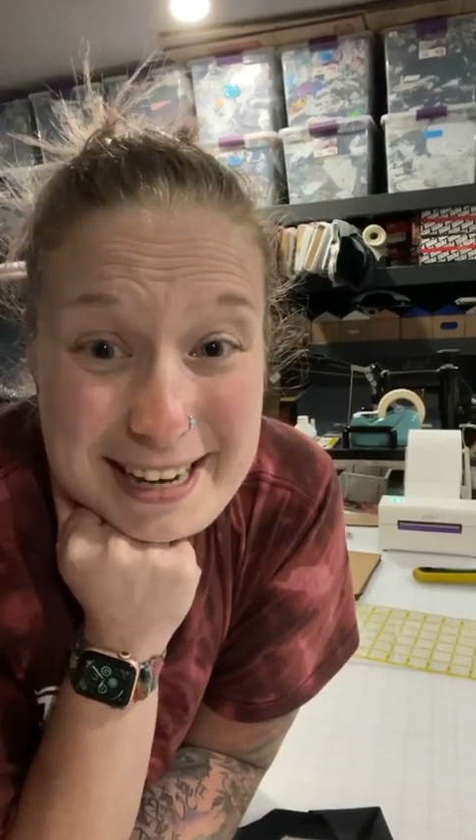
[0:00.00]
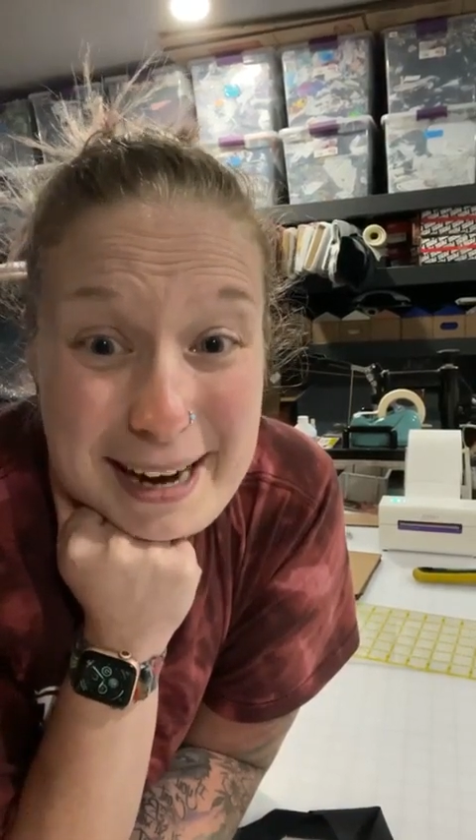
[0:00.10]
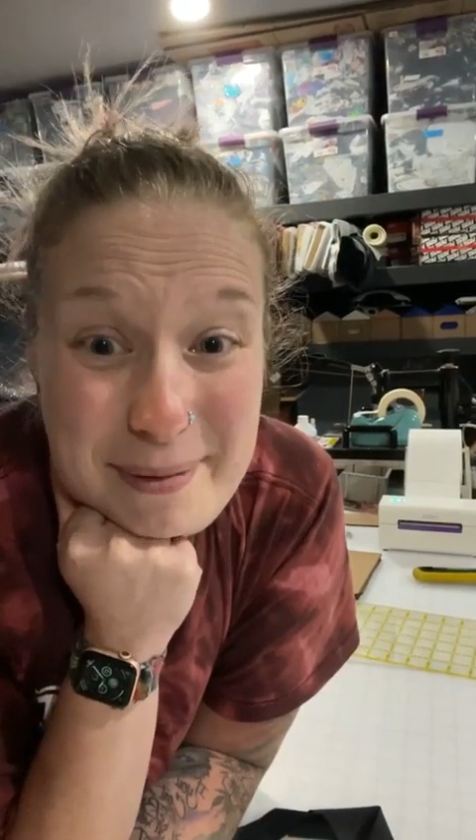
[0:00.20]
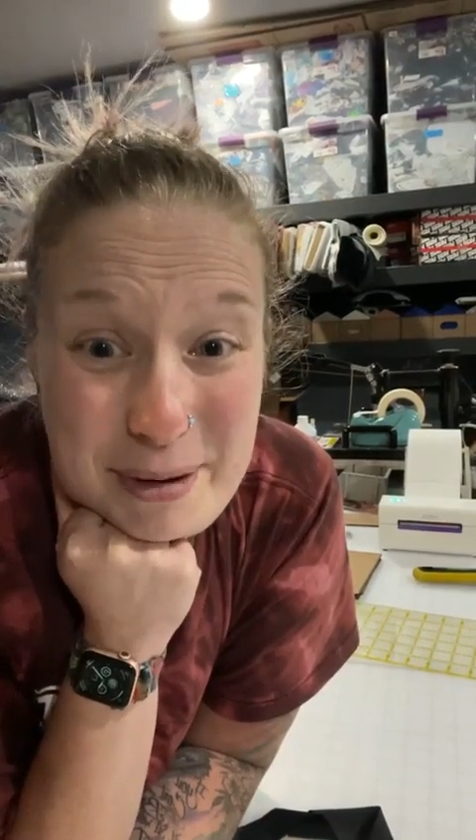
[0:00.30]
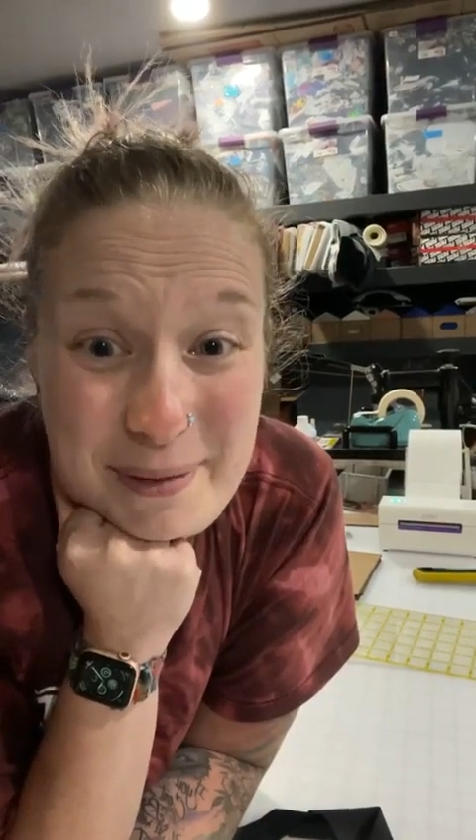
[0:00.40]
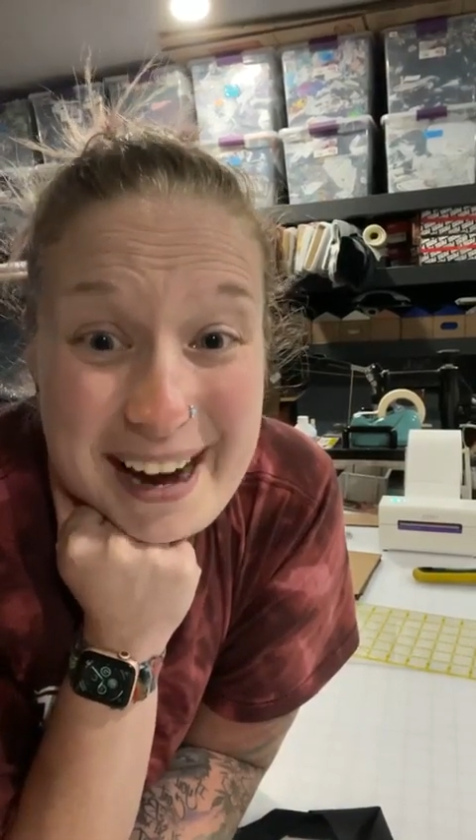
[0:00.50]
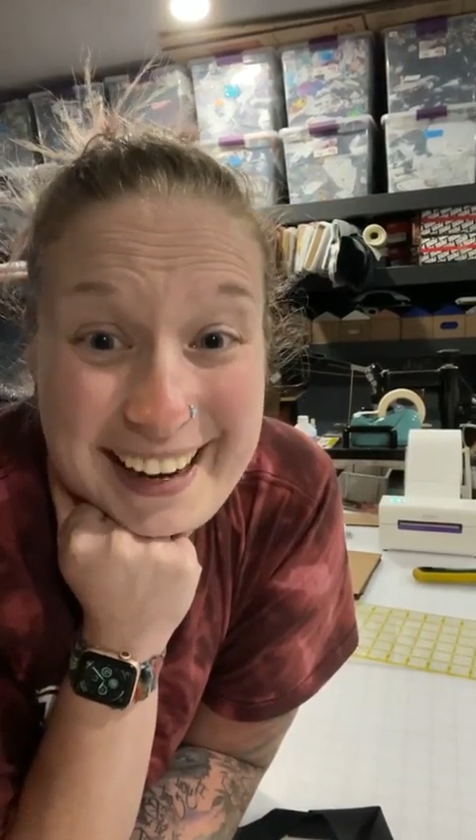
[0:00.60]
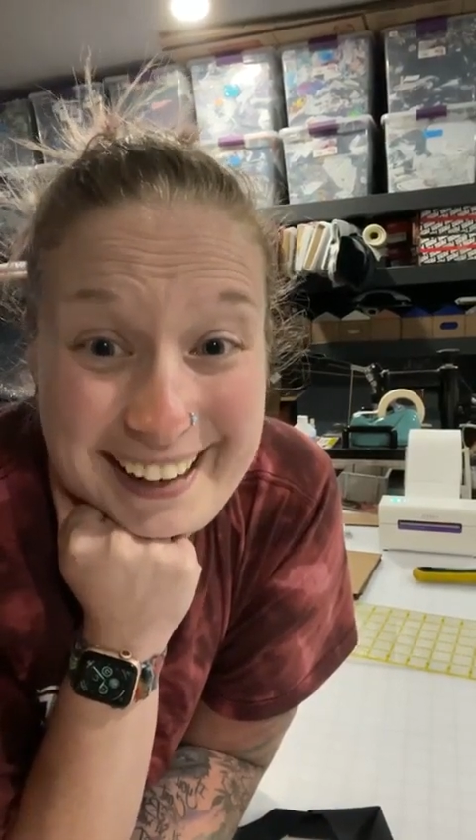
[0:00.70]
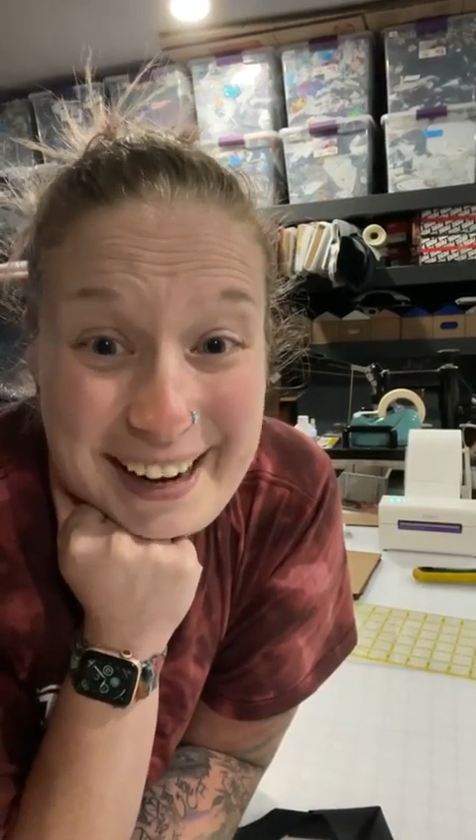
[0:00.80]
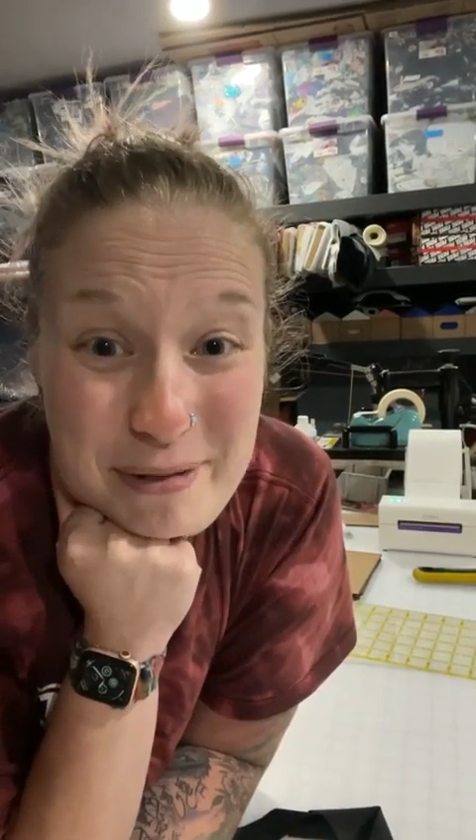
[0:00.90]
that I am a
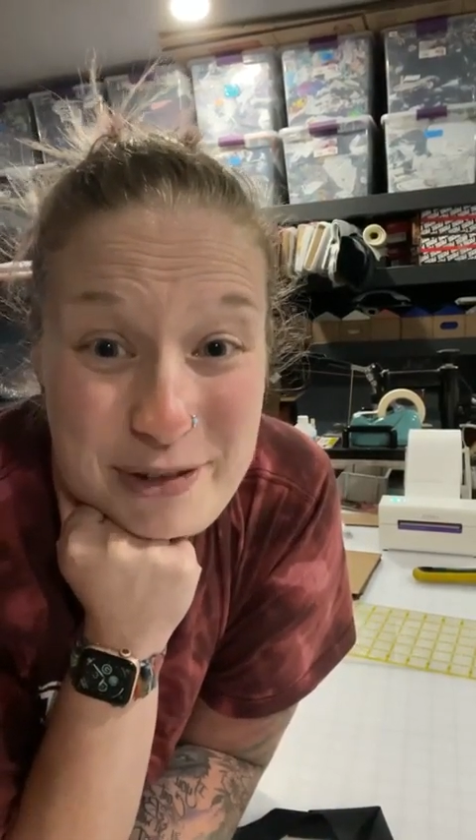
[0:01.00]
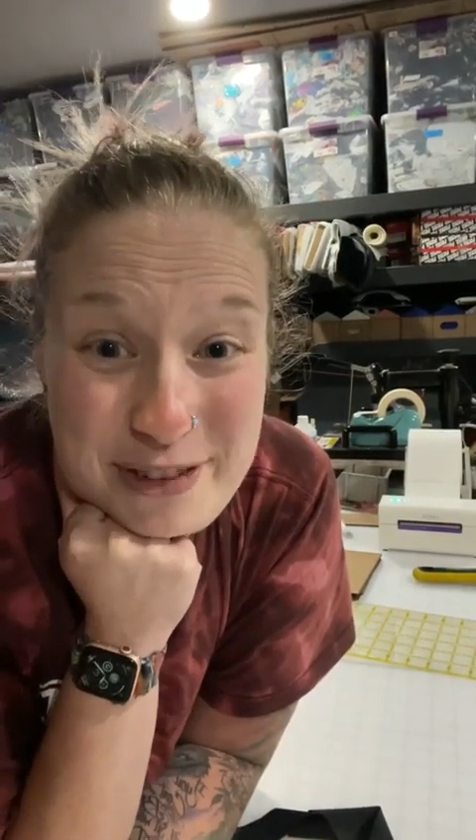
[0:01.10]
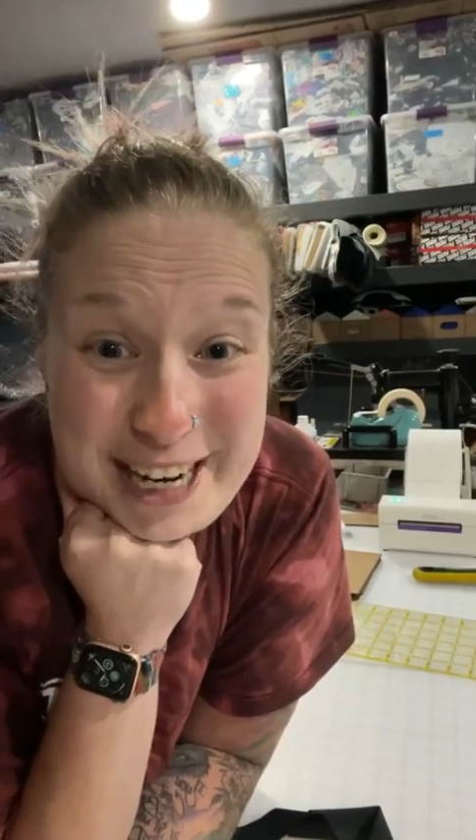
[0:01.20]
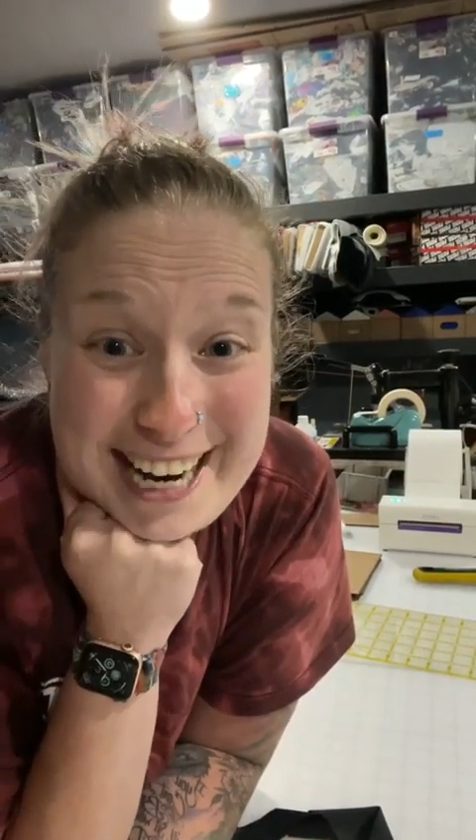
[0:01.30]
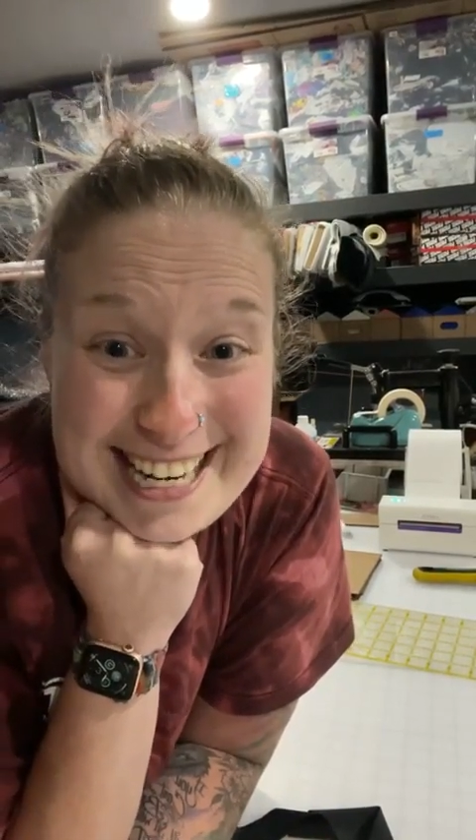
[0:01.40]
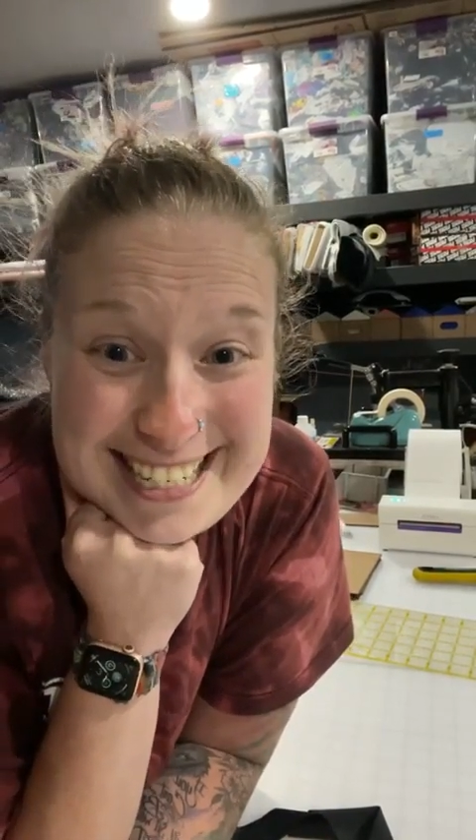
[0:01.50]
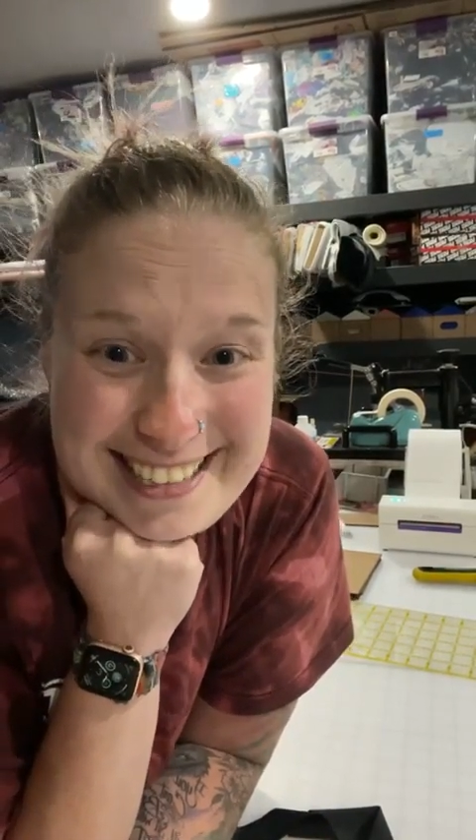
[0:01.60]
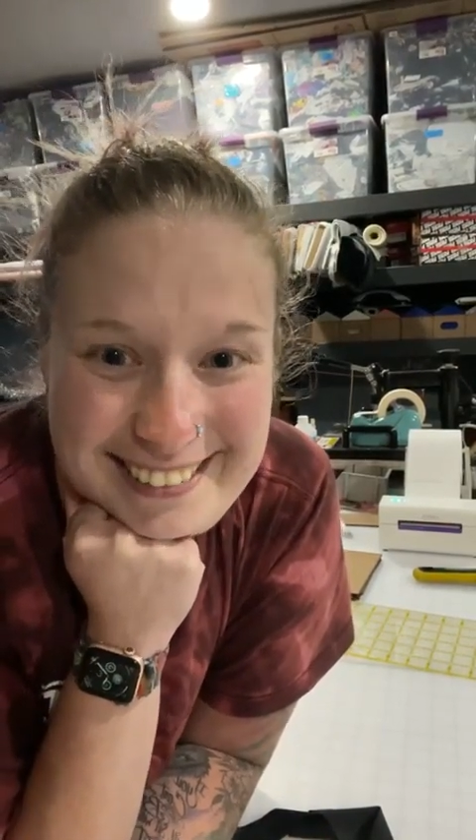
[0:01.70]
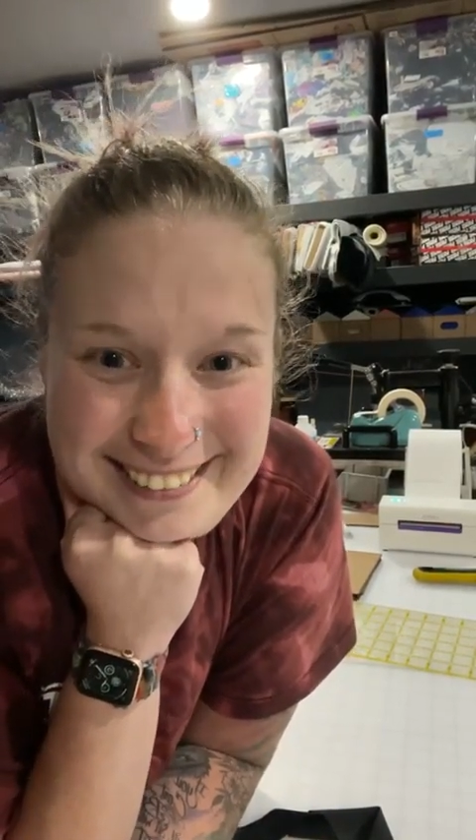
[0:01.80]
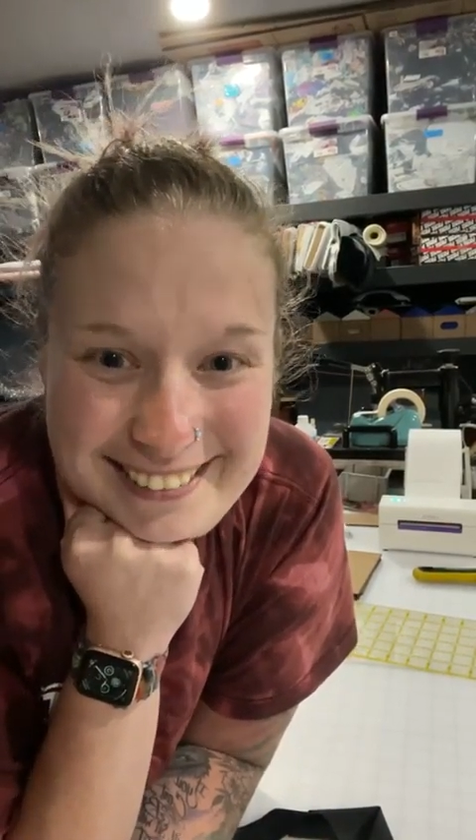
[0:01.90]
wreck and I will forget.